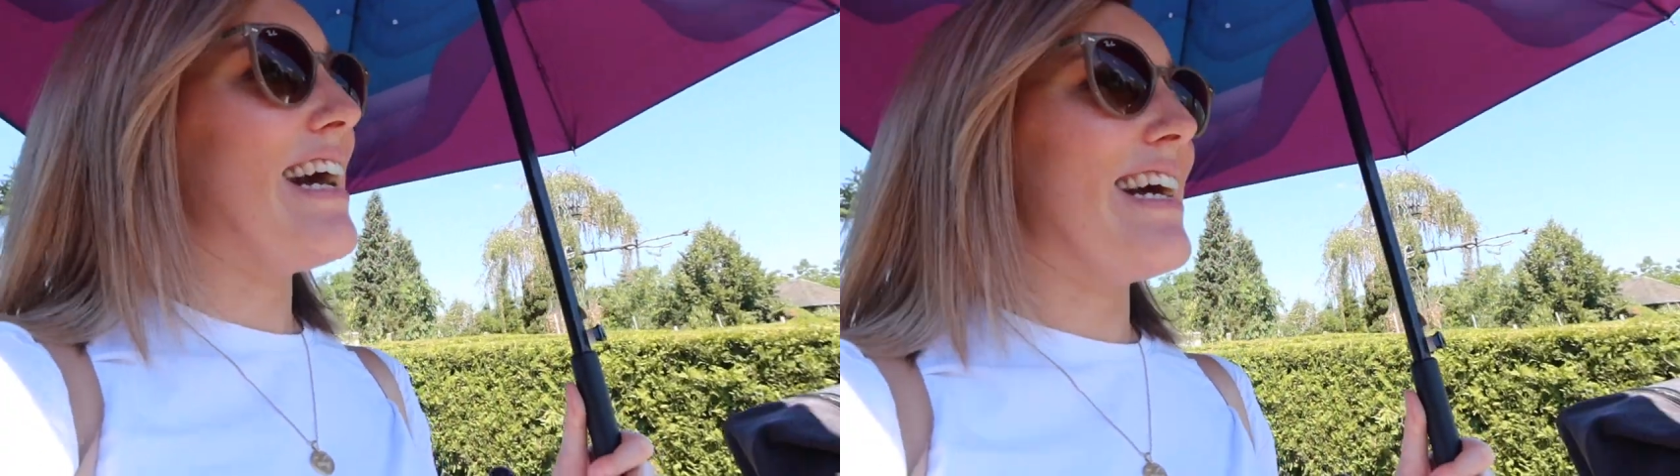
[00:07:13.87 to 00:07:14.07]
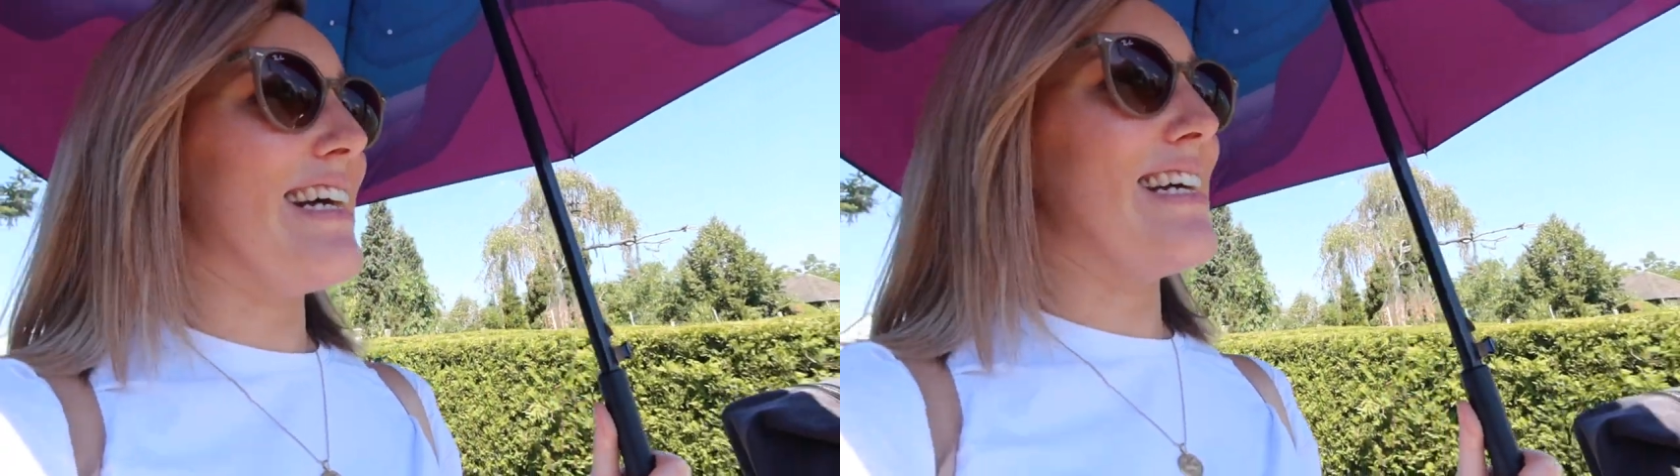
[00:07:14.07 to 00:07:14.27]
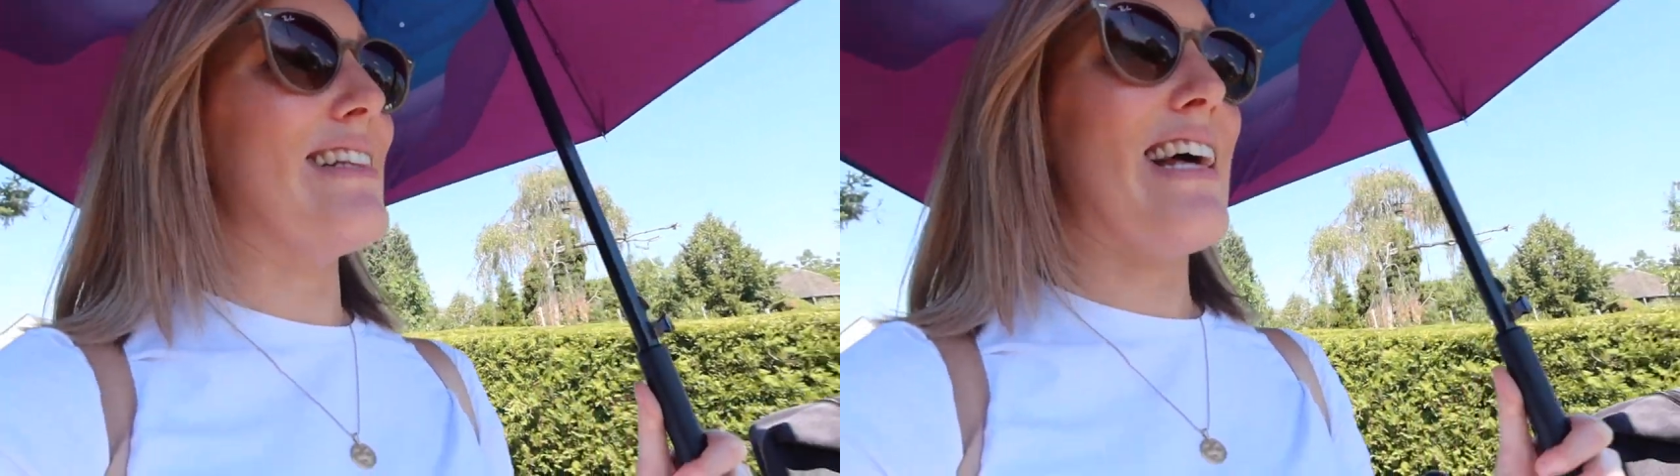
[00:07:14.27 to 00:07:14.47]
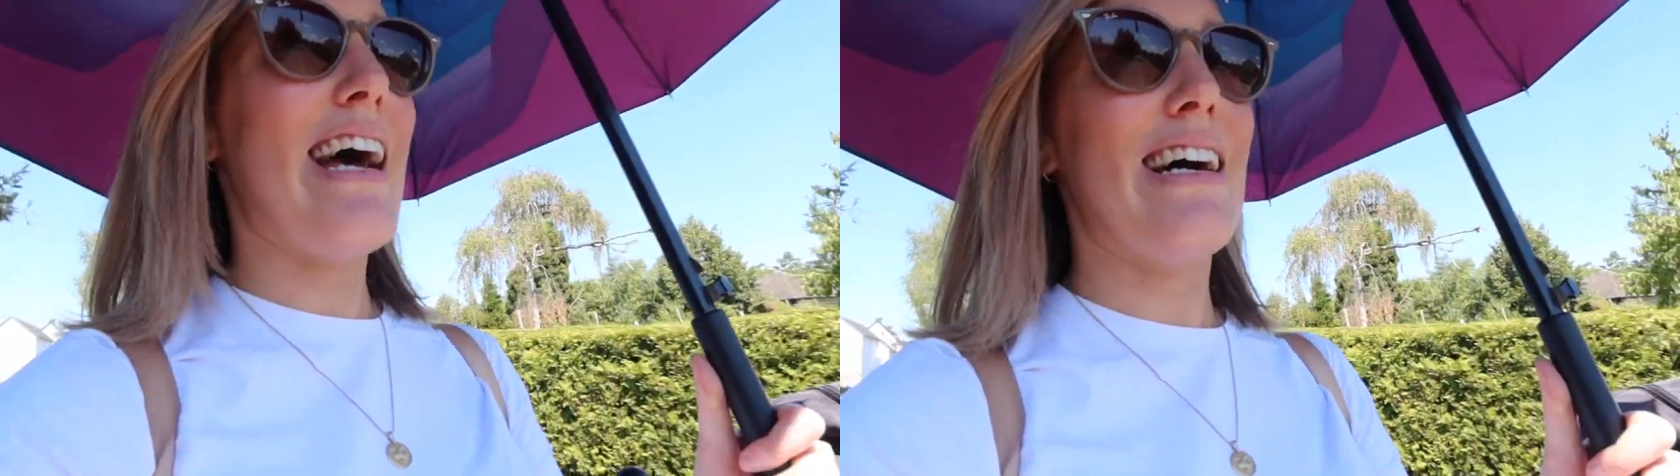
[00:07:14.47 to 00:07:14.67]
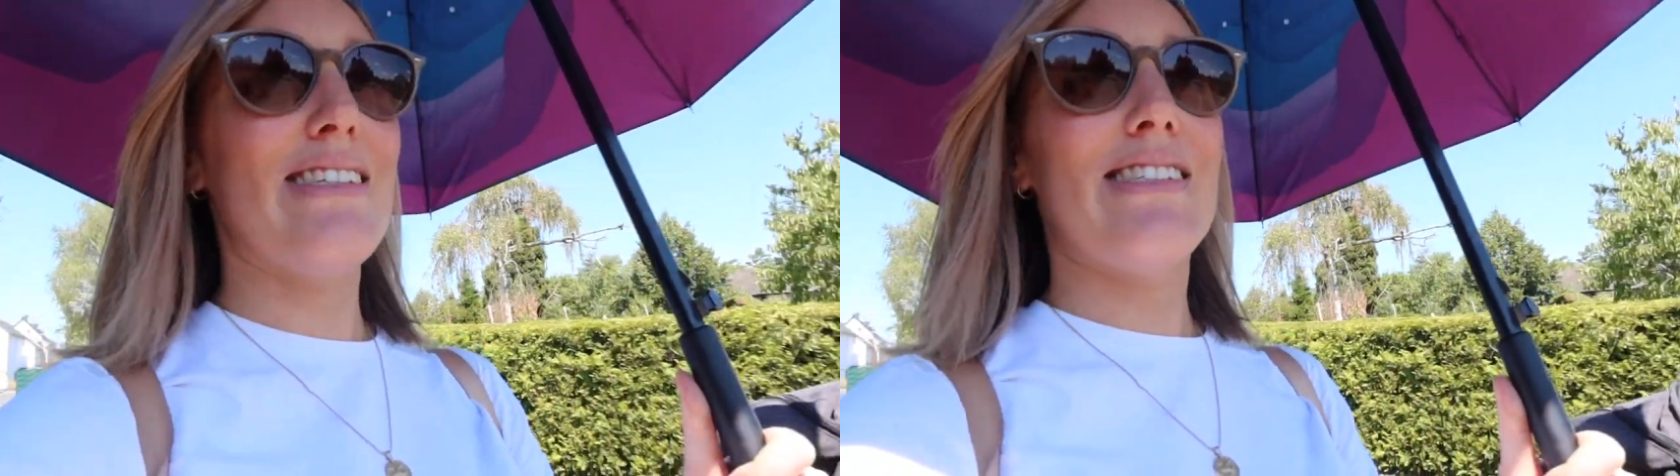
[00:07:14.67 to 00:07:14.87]
And the
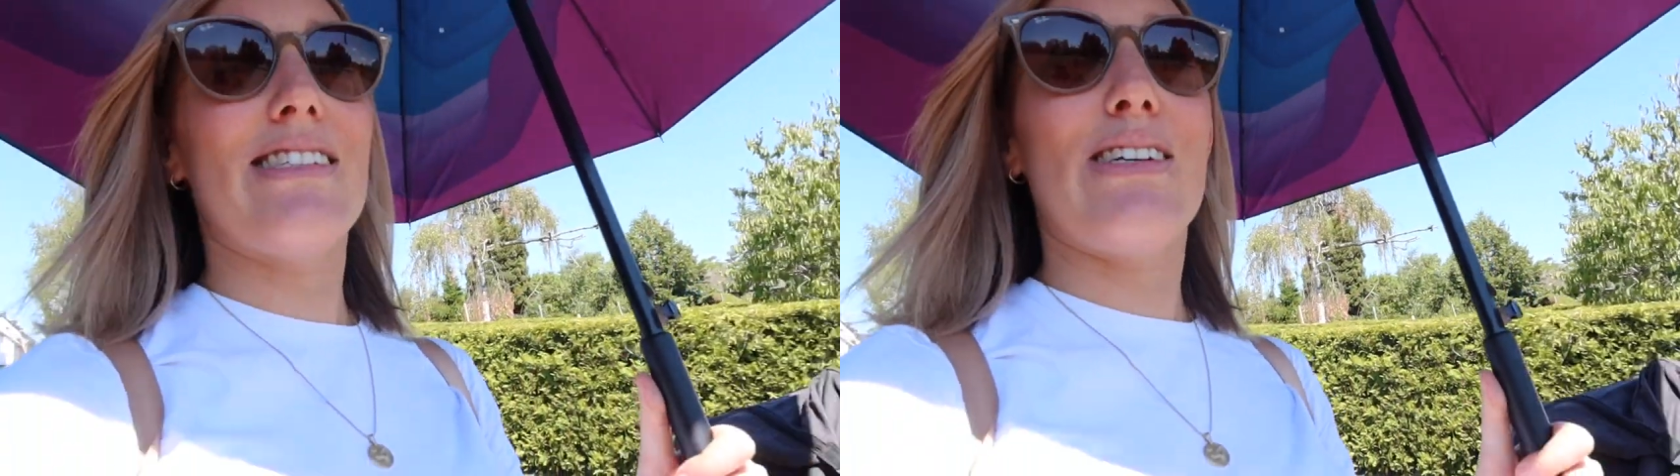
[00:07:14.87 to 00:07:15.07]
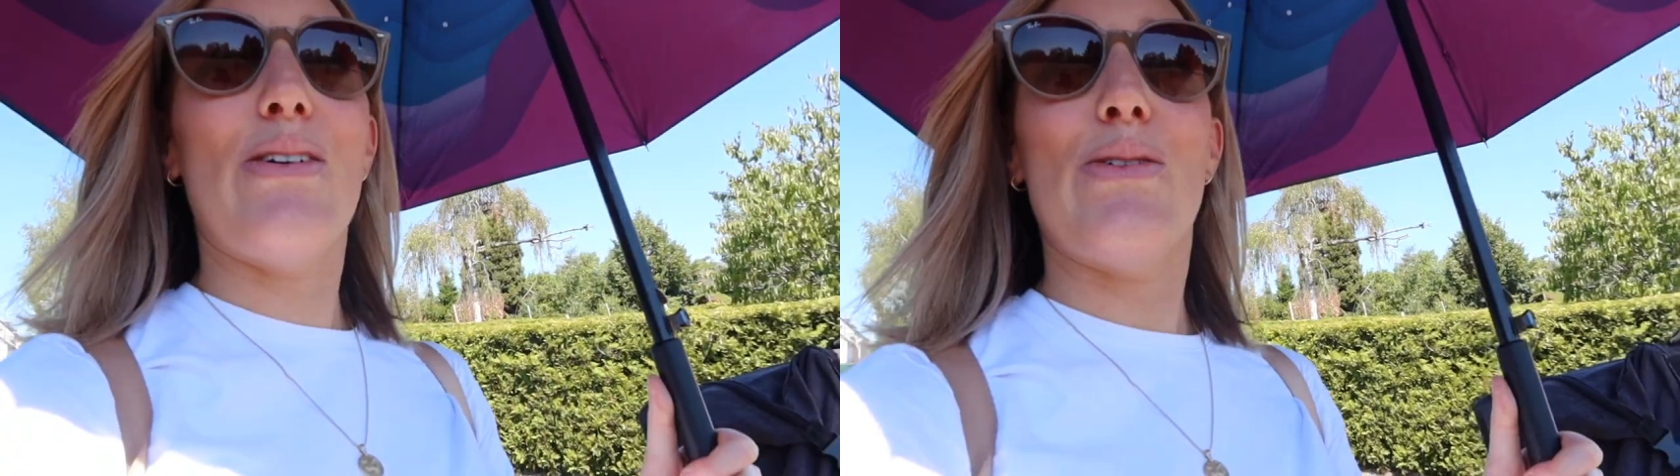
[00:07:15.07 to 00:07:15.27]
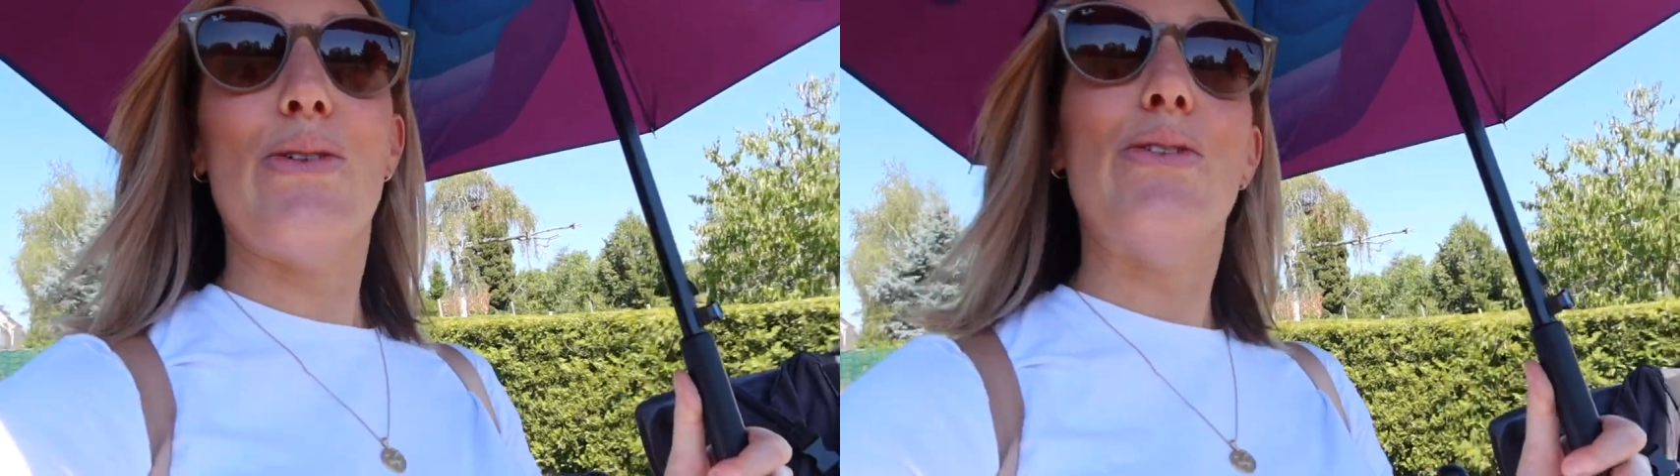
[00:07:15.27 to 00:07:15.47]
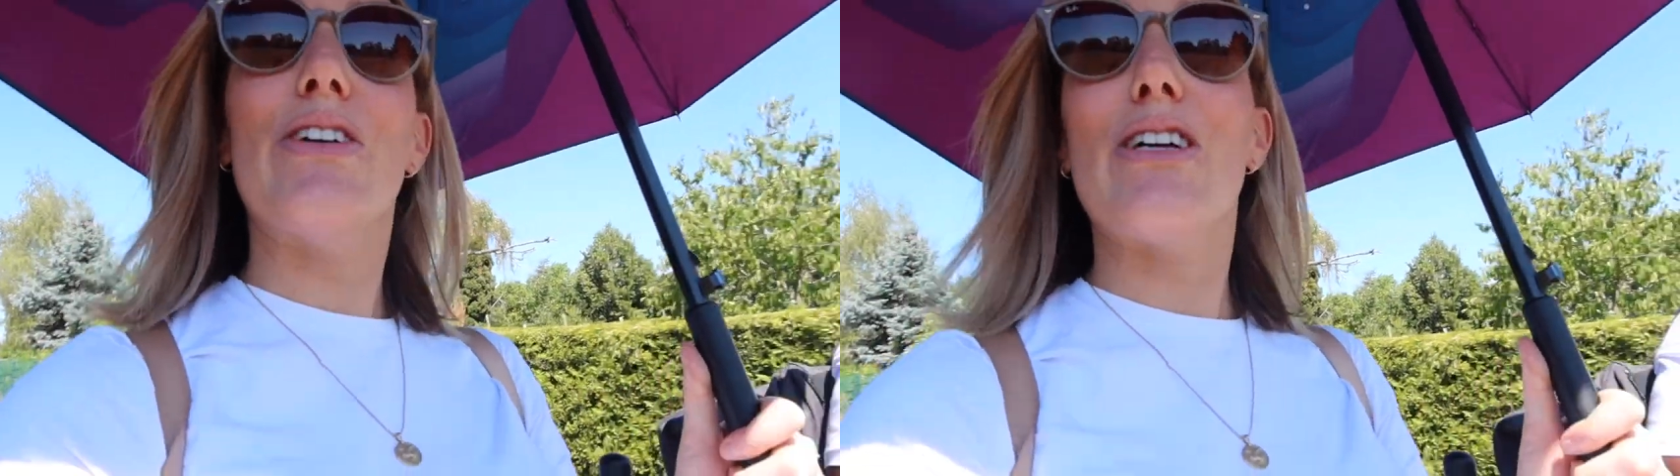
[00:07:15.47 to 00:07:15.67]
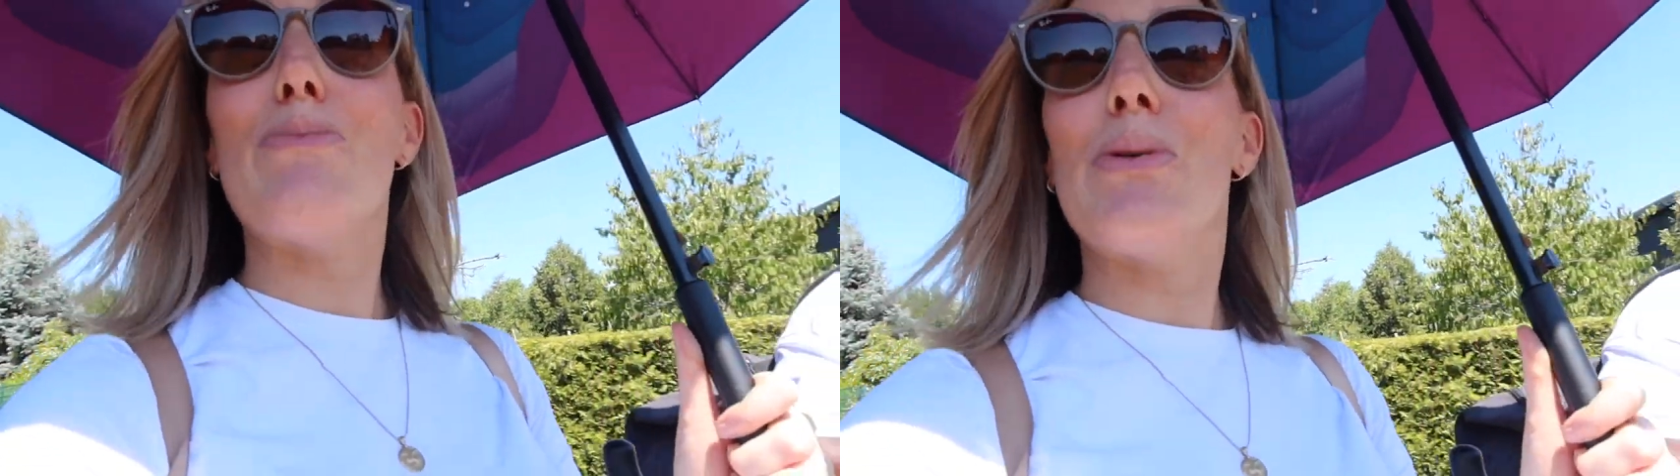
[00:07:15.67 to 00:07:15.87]
houses are all
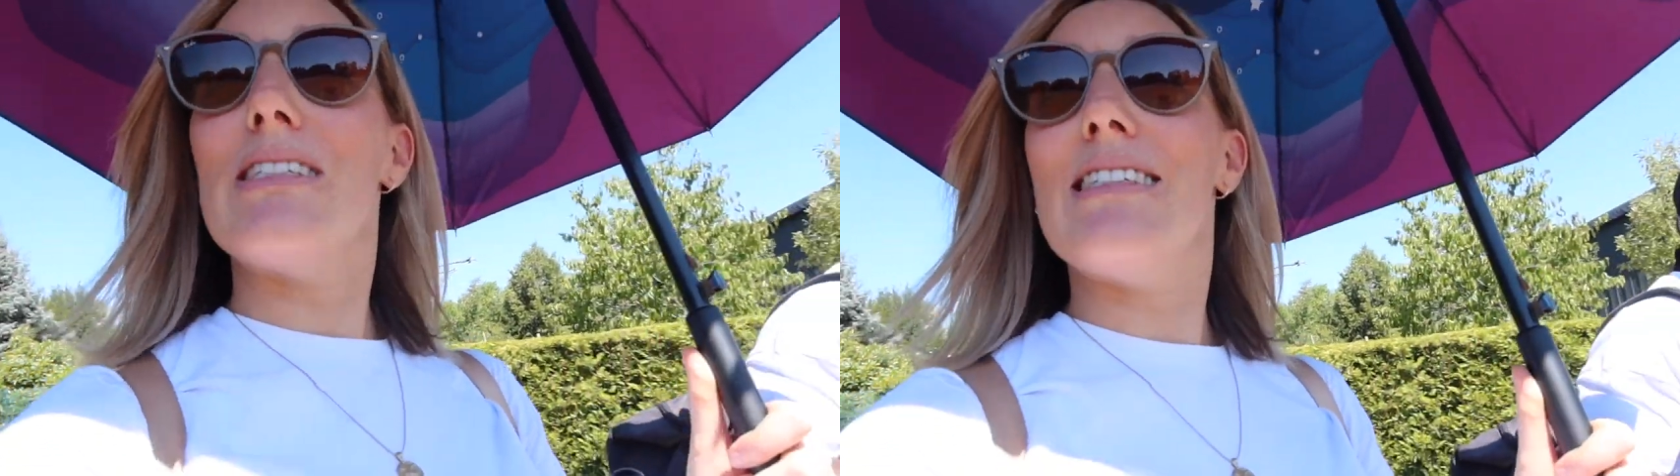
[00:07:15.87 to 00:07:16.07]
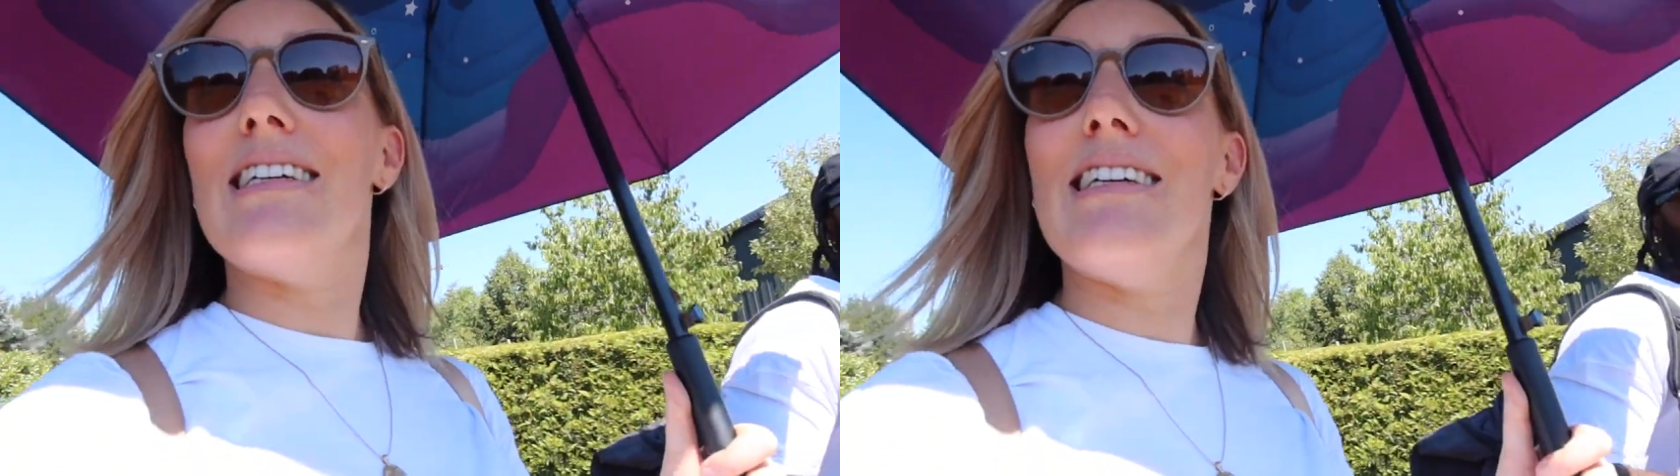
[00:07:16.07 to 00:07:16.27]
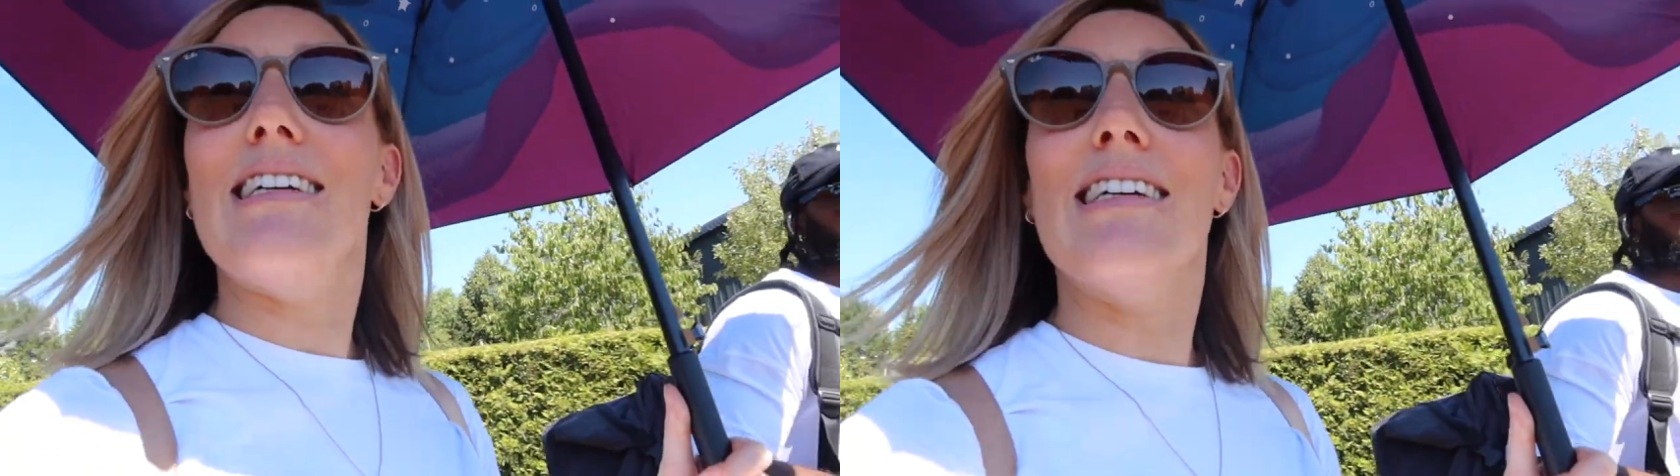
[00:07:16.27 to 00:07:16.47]
very pretty.